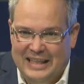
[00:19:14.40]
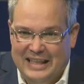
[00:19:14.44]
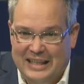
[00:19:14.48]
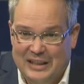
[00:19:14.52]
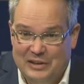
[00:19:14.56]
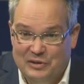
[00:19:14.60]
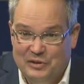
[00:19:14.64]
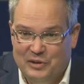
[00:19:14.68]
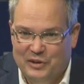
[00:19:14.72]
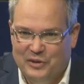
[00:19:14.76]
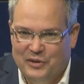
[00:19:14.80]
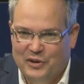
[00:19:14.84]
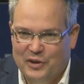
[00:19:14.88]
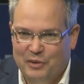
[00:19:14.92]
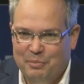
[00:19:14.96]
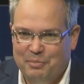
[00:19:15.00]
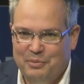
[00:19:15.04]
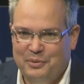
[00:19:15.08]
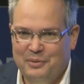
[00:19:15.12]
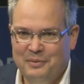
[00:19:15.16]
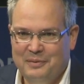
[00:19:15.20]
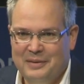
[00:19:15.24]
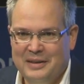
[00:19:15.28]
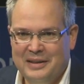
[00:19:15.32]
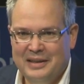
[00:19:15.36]
in Europe,
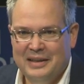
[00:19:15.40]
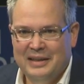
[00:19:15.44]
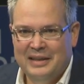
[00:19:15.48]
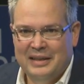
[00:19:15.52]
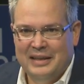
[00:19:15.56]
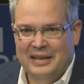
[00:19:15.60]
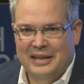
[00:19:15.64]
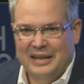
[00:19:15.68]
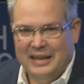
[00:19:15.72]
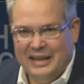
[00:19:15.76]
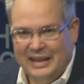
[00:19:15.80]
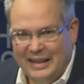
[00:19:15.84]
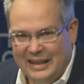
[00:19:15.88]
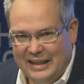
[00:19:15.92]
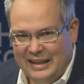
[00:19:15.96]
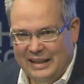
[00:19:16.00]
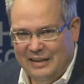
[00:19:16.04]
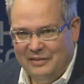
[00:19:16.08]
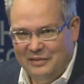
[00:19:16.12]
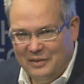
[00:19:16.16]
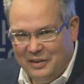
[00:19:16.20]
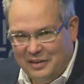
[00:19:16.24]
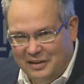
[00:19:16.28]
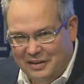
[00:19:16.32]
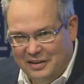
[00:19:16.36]

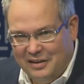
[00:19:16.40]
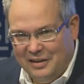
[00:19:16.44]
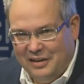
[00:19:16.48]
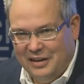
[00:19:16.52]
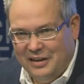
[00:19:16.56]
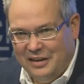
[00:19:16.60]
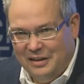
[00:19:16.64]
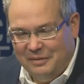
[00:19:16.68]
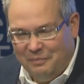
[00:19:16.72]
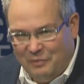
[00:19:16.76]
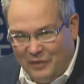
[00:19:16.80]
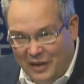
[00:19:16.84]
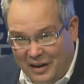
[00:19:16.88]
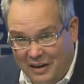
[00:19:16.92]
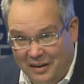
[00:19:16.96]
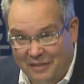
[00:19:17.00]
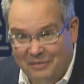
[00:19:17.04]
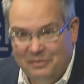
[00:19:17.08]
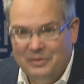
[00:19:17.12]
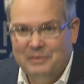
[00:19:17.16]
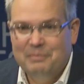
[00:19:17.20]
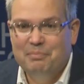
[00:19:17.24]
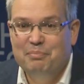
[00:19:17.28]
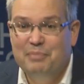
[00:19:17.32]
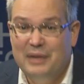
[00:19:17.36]
and uh,
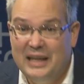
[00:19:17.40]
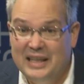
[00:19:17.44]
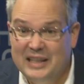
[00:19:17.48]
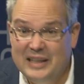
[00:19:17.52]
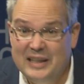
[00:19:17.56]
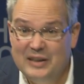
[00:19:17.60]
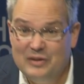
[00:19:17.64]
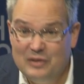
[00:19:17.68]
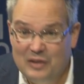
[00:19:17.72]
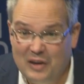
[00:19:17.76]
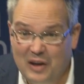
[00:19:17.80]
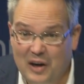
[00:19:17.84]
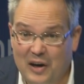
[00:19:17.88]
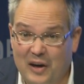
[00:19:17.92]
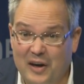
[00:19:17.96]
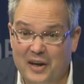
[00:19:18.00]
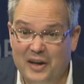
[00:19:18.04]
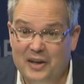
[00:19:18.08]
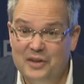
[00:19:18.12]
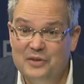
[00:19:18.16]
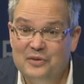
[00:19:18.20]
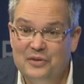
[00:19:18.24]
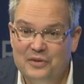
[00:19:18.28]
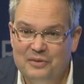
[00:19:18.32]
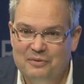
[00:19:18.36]
Benin
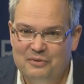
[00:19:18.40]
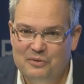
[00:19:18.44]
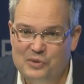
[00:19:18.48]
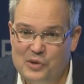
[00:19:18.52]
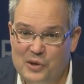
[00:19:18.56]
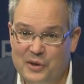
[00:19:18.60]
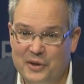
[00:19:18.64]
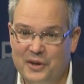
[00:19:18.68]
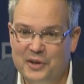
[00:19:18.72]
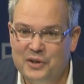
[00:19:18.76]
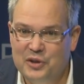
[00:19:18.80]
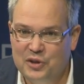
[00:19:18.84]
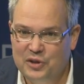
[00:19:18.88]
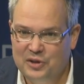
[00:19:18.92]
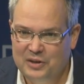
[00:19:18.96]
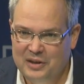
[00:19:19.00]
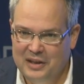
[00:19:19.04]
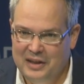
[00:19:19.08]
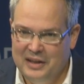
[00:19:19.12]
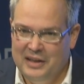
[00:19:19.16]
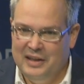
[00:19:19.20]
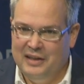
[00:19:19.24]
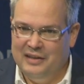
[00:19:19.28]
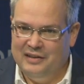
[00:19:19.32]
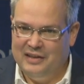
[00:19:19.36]
art works
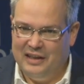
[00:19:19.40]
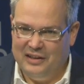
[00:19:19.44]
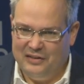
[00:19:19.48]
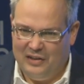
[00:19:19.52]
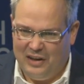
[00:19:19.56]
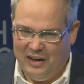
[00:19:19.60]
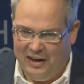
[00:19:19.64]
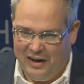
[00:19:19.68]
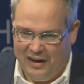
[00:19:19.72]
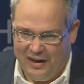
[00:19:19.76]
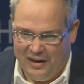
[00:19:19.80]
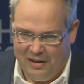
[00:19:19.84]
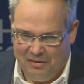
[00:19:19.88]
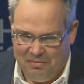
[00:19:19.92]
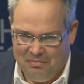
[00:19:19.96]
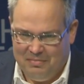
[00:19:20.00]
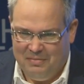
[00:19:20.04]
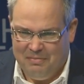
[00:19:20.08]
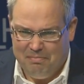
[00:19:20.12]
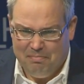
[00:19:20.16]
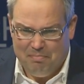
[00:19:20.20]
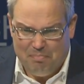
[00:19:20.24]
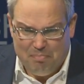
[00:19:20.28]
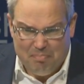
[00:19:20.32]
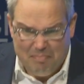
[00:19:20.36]
that are
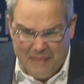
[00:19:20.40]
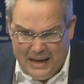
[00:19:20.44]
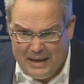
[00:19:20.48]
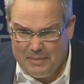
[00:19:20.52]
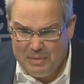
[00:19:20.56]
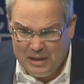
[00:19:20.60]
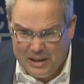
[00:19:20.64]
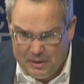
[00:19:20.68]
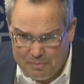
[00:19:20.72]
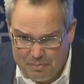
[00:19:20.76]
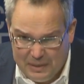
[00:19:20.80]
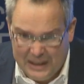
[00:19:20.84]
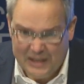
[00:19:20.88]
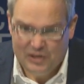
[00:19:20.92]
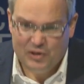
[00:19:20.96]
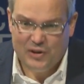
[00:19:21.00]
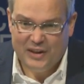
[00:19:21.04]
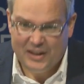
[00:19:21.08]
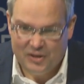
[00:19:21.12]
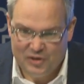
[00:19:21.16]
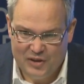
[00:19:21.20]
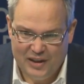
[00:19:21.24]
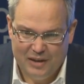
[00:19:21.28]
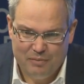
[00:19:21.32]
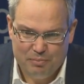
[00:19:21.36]
maybe the best
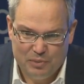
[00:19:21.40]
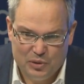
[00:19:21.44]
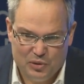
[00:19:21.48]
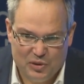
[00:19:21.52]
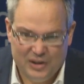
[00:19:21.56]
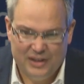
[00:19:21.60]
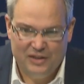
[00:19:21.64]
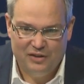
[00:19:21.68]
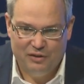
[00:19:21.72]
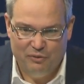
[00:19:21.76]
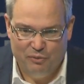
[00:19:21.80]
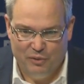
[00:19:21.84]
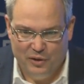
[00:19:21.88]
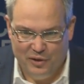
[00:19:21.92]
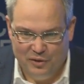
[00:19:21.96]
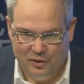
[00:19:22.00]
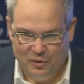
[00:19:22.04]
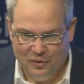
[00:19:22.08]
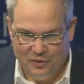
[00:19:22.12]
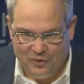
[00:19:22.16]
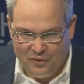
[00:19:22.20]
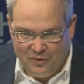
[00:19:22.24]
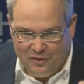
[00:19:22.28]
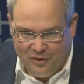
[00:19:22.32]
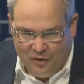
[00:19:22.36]
examples in the
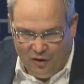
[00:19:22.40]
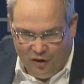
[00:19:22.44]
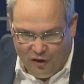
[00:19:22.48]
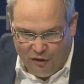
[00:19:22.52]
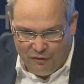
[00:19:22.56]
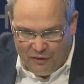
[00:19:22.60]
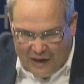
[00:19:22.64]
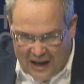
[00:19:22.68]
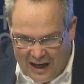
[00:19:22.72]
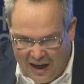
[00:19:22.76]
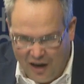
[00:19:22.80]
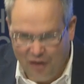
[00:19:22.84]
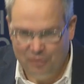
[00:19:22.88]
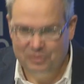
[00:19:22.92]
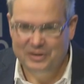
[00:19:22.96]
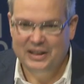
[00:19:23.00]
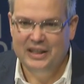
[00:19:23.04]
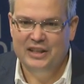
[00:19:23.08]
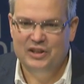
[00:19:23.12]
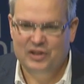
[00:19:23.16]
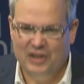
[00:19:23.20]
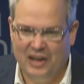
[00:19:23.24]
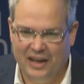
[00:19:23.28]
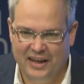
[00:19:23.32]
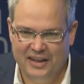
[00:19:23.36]
world of how
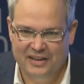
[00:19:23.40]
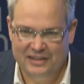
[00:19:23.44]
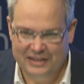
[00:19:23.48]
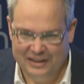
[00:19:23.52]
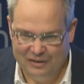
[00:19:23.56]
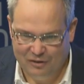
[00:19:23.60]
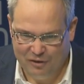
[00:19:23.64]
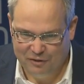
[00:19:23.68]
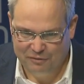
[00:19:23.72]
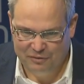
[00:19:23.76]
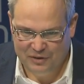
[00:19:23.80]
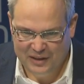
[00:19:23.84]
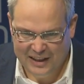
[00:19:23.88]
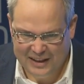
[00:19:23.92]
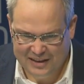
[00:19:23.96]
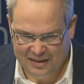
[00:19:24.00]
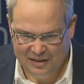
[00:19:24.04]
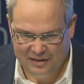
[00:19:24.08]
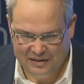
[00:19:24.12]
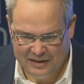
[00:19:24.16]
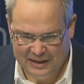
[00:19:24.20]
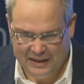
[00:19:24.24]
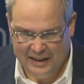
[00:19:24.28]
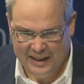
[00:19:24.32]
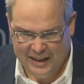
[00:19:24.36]
this idea of
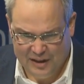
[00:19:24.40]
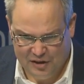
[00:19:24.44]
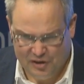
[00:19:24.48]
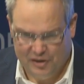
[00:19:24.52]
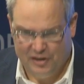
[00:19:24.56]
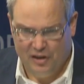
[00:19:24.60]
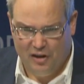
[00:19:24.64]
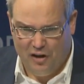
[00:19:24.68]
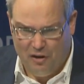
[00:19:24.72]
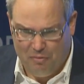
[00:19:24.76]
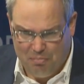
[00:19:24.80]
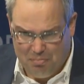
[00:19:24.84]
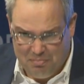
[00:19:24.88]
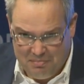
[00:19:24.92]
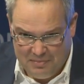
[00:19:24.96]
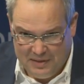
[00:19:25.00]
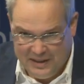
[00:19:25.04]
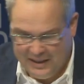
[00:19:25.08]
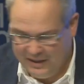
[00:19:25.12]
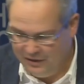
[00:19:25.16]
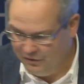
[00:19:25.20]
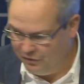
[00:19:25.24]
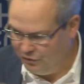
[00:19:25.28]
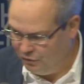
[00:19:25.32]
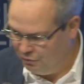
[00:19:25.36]
dignity has come
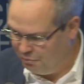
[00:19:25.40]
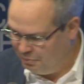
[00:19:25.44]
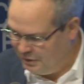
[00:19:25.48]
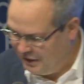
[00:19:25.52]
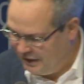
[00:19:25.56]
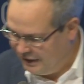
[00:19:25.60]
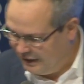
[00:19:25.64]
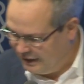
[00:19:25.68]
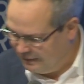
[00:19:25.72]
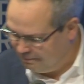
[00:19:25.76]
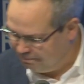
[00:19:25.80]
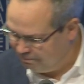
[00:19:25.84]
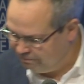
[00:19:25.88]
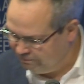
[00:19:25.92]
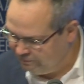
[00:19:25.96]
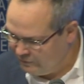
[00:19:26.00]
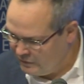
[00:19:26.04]
into being.